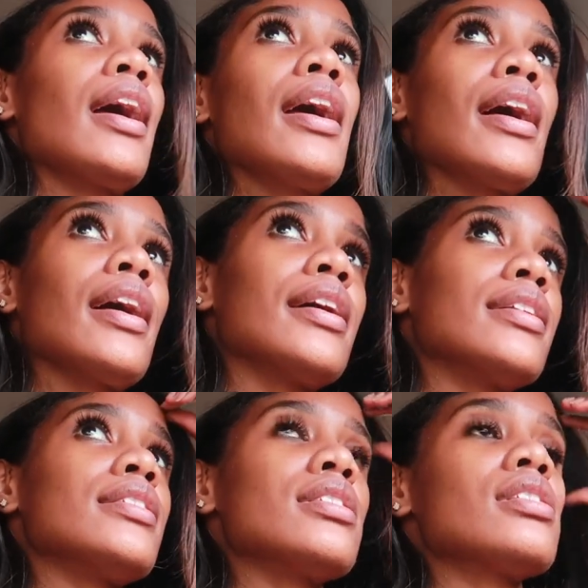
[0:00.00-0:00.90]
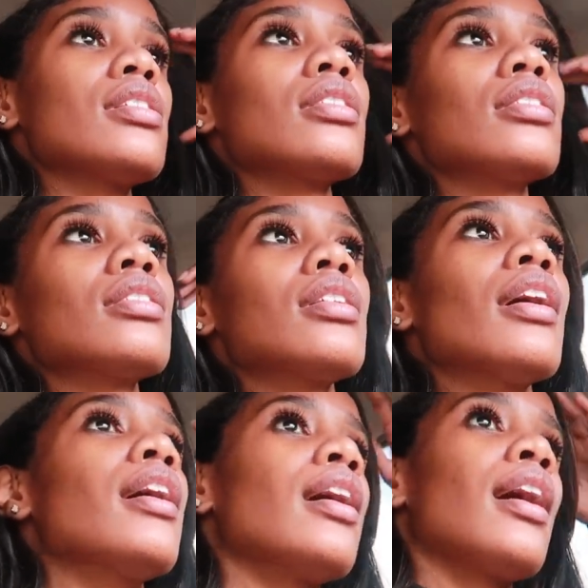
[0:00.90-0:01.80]
and
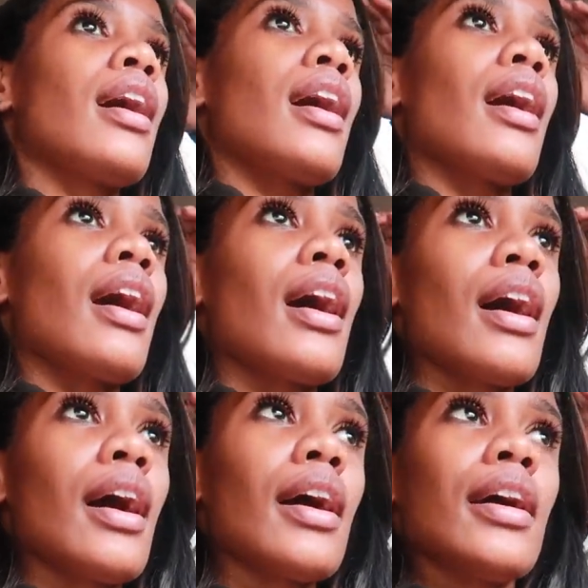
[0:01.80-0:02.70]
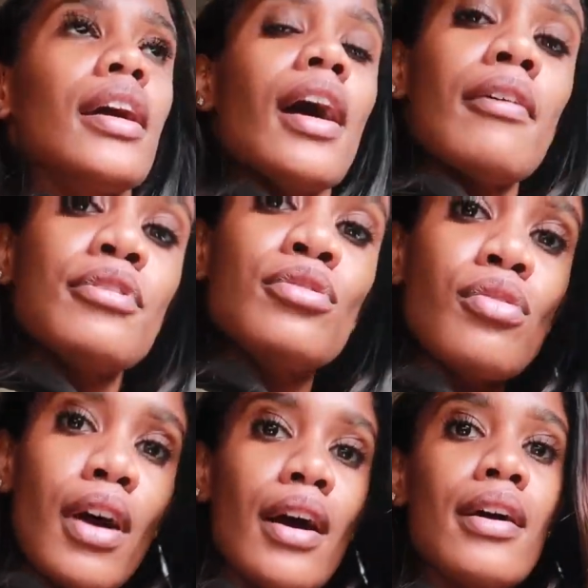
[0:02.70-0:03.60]
I have to
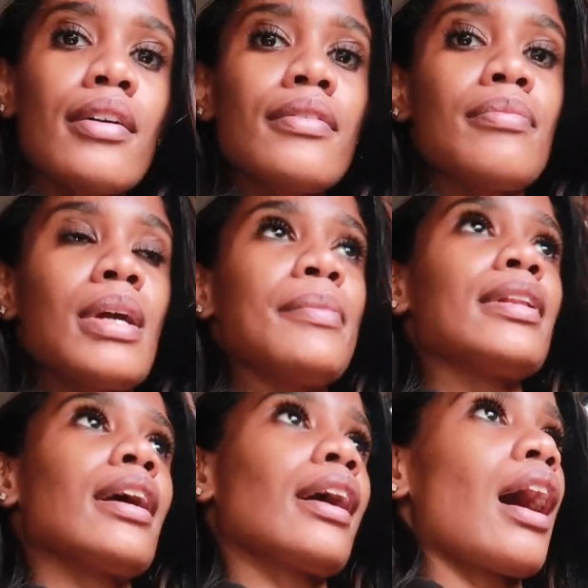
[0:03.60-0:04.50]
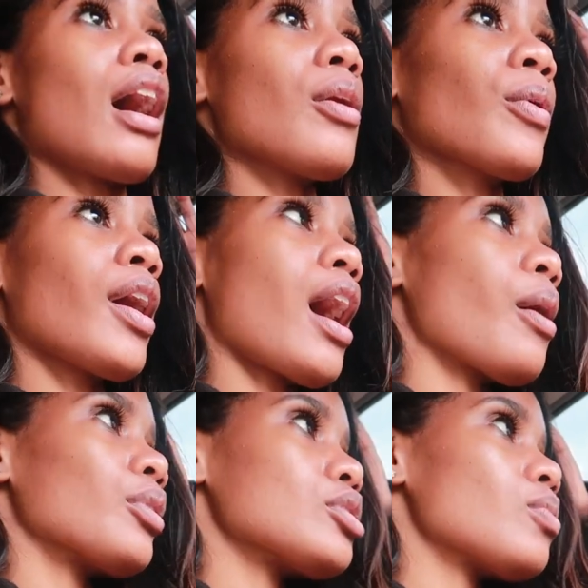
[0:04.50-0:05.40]
drive maybe like an hour,
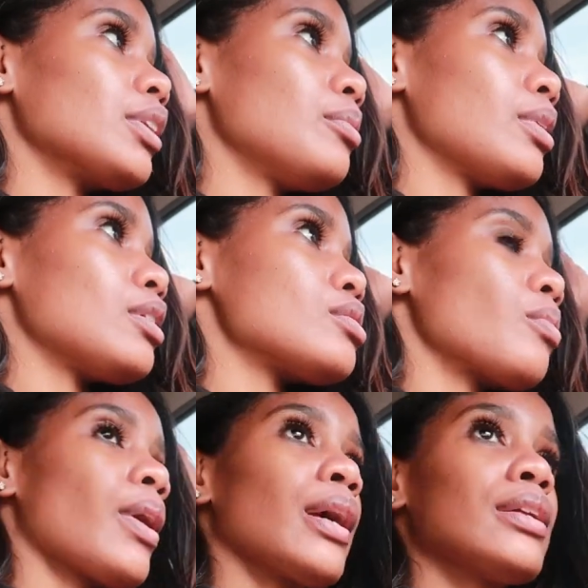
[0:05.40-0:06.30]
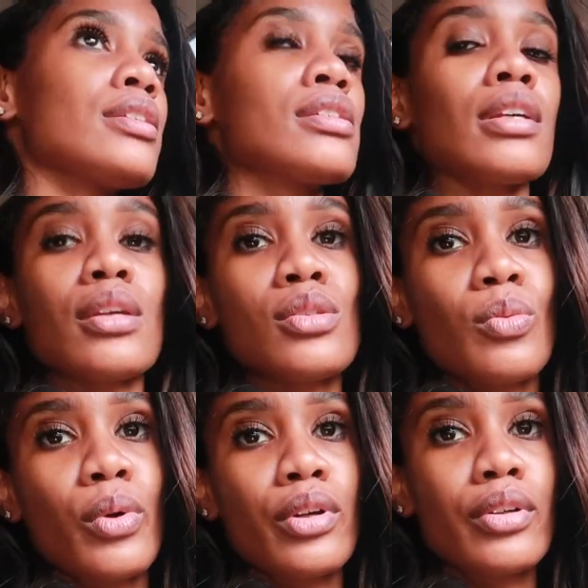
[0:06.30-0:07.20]
hour twenty minutes away just to get
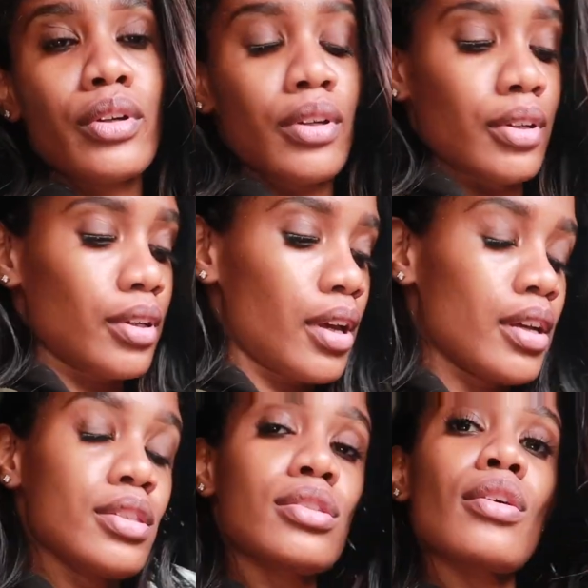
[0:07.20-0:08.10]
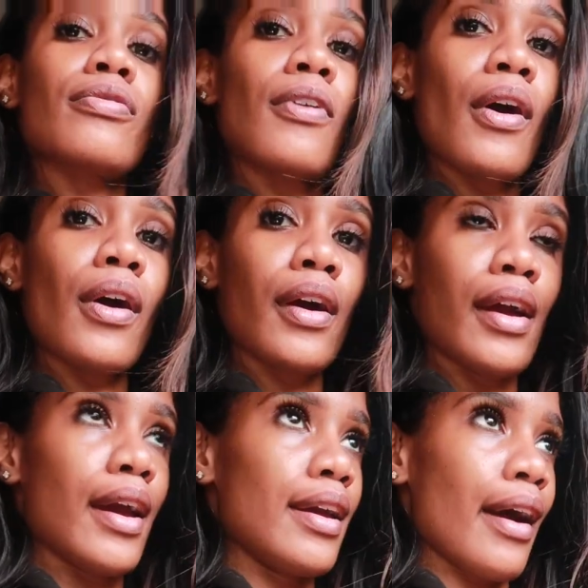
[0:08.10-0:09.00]
to work. It's far
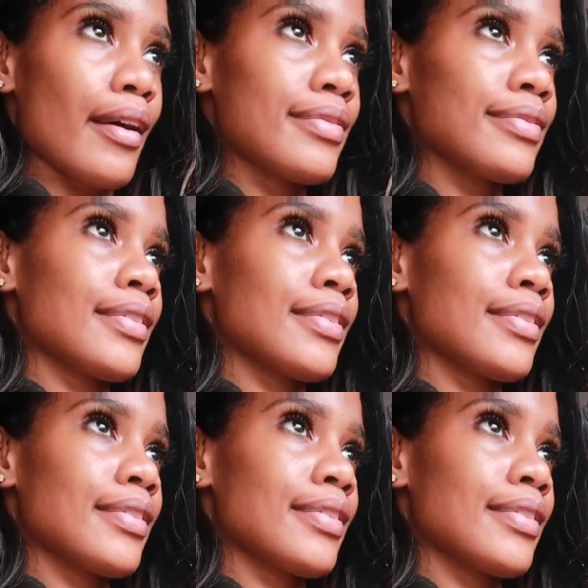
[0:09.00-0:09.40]
A F